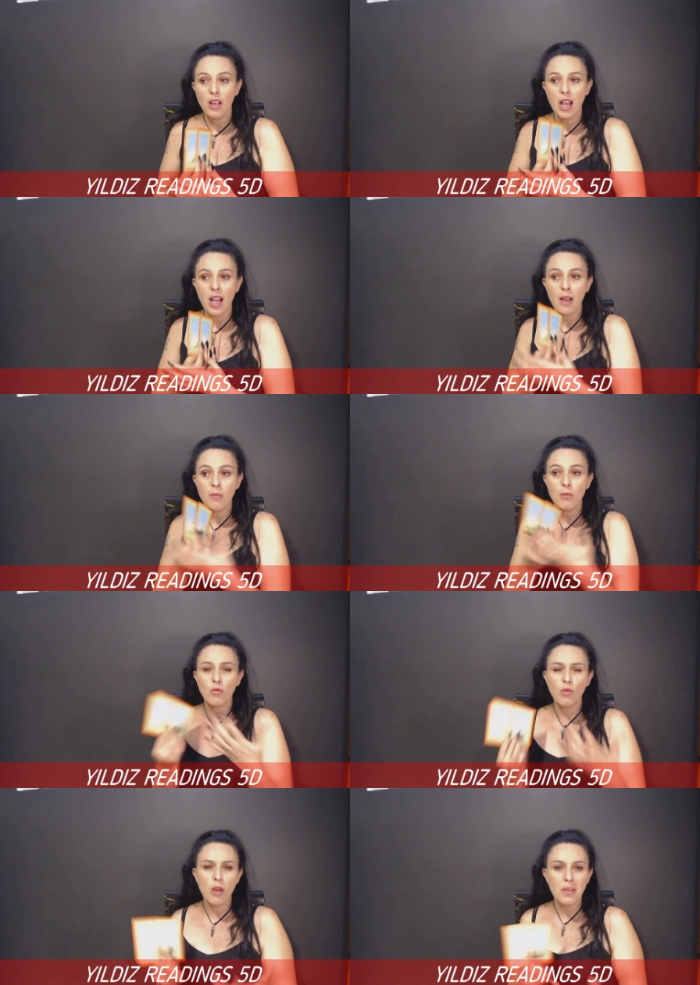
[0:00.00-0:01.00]
Um,
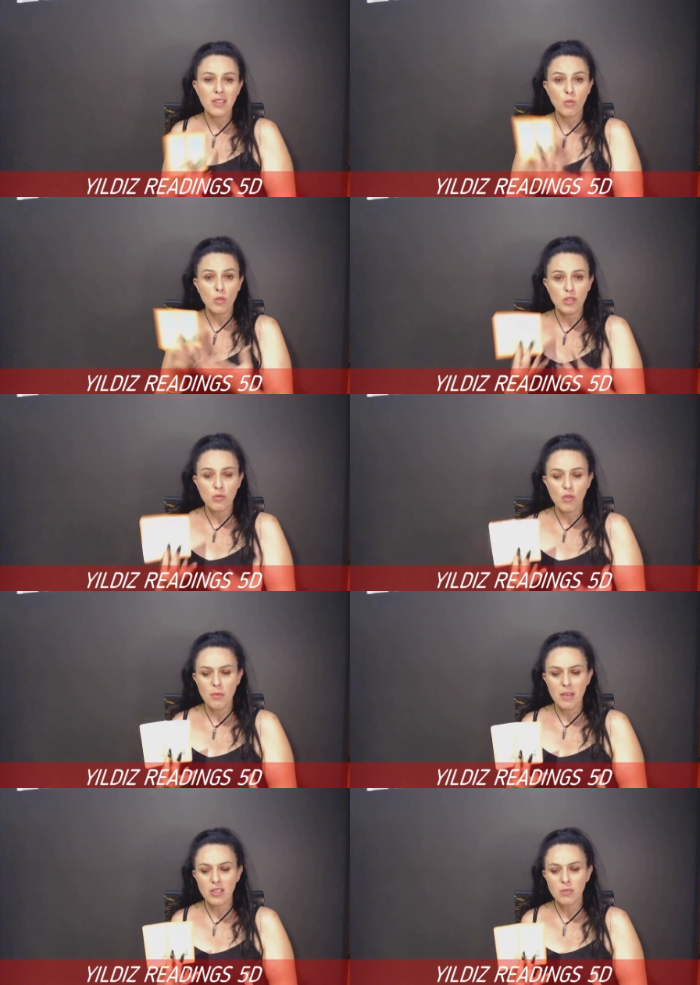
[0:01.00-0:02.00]
romance, and what does
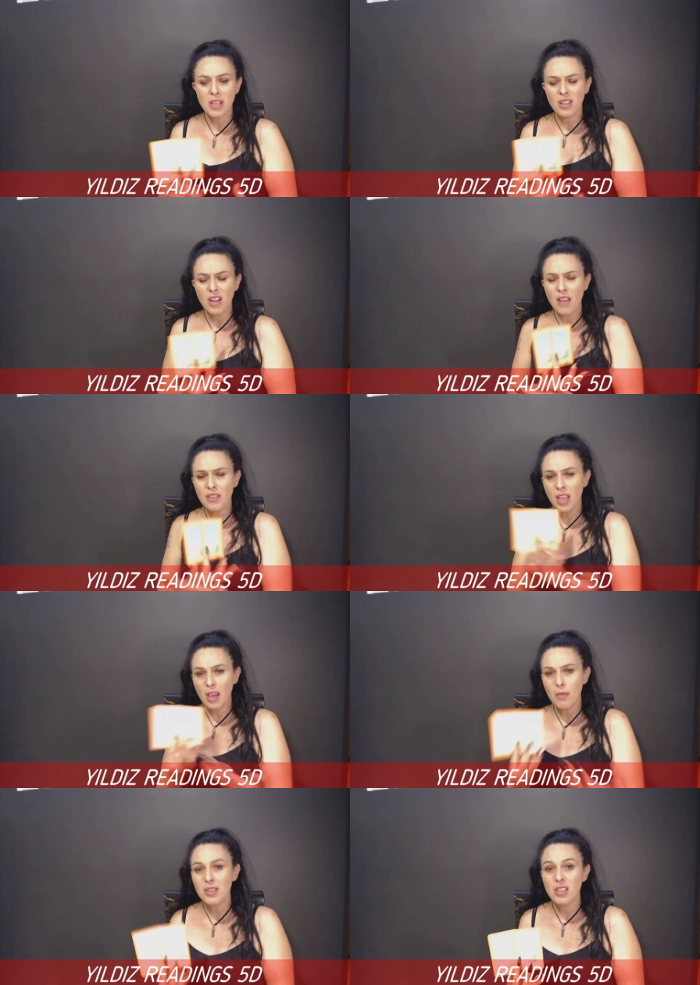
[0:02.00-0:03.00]
romance mean? Uh, there
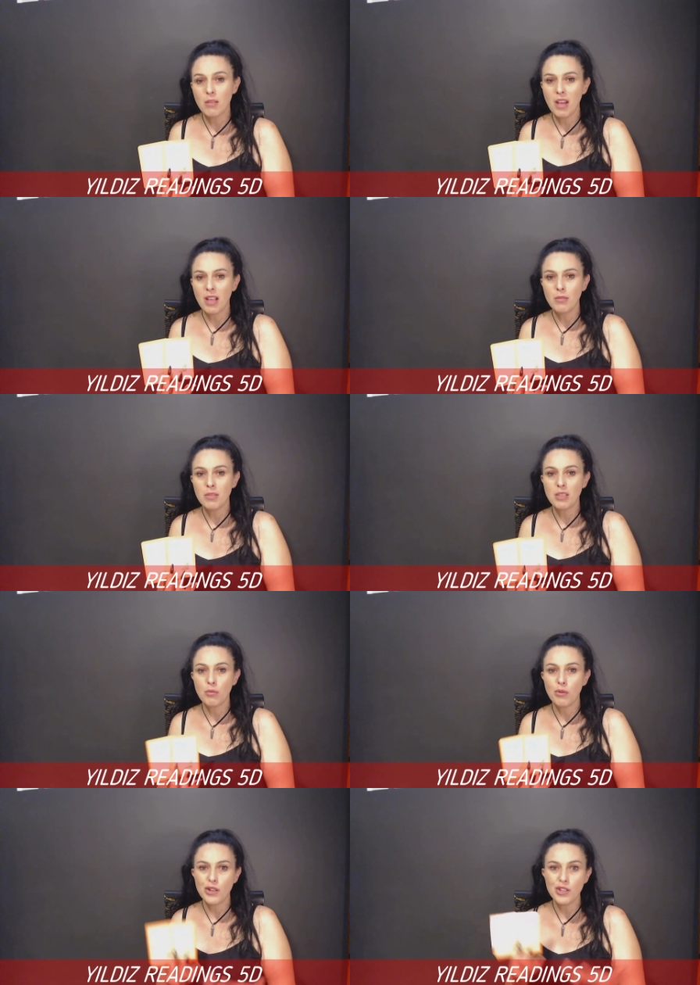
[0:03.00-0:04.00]
can be some element of
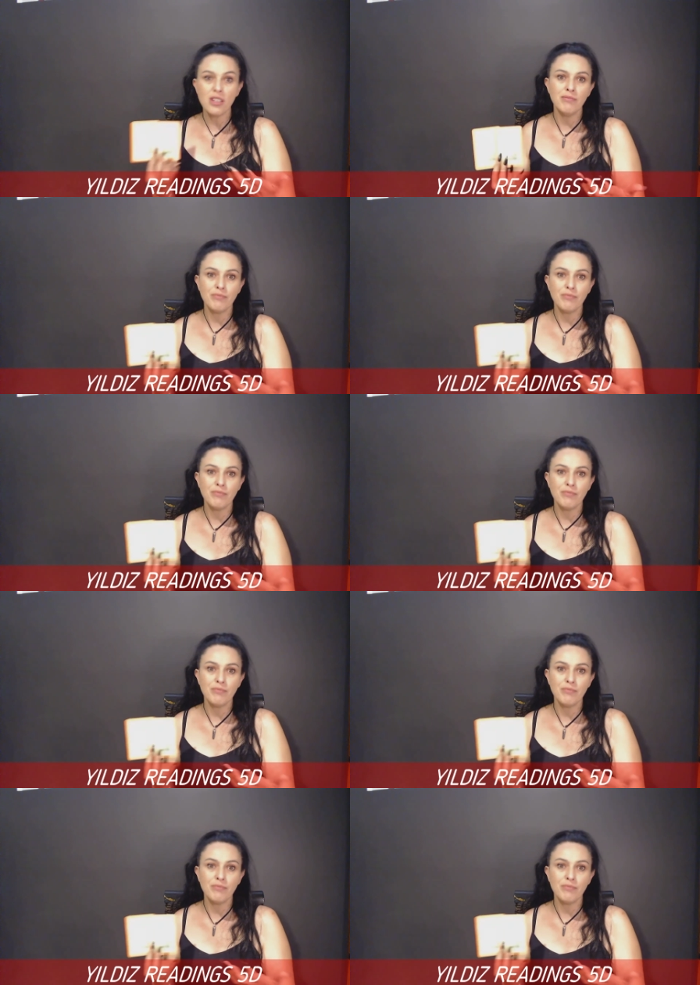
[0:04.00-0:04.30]
pressure.